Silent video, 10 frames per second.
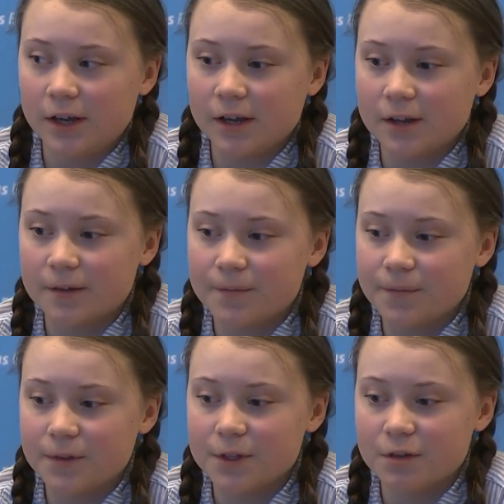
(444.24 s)
um,
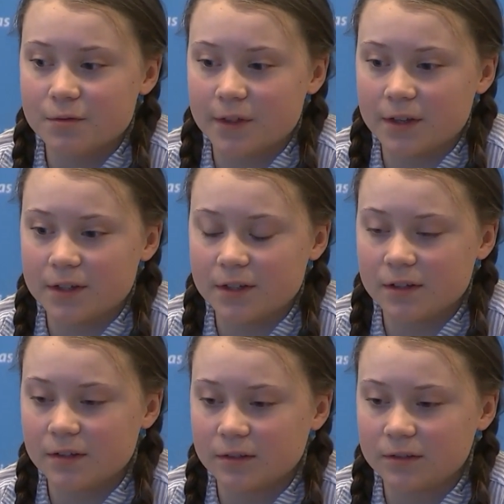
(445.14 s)
so
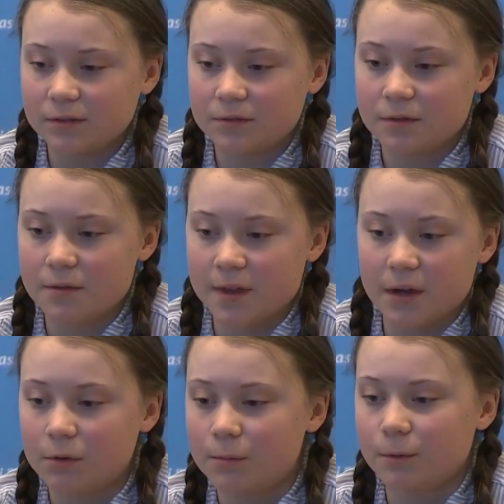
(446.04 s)
that
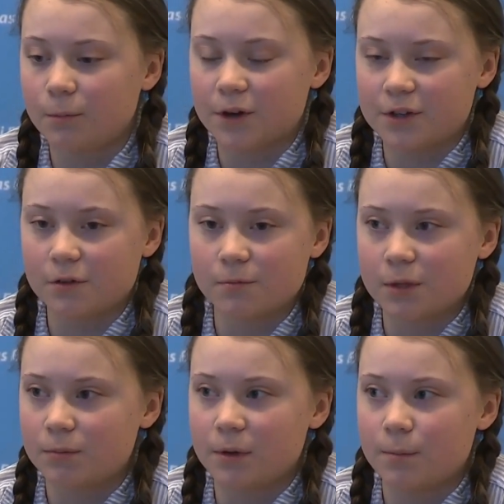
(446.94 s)
they will put pressure on
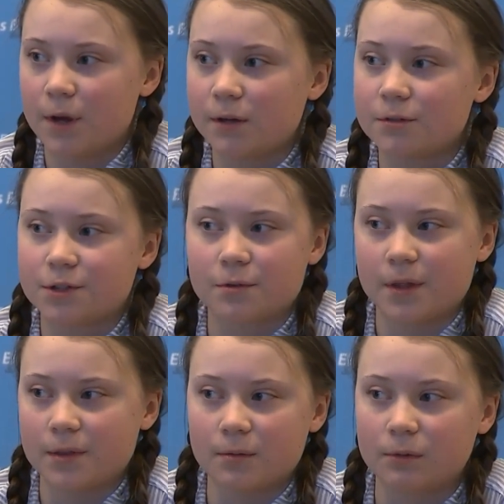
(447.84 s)
people in power so
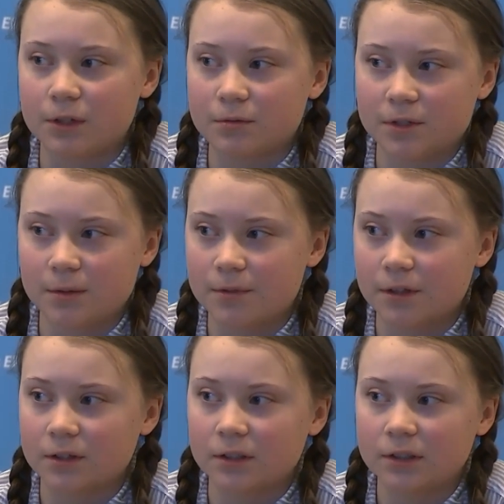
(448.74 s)
that they will do
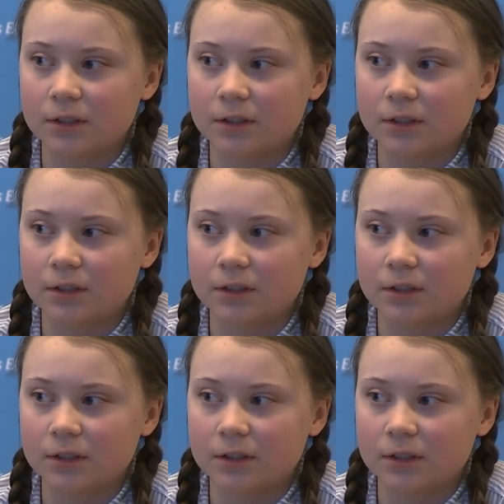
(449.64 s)
something.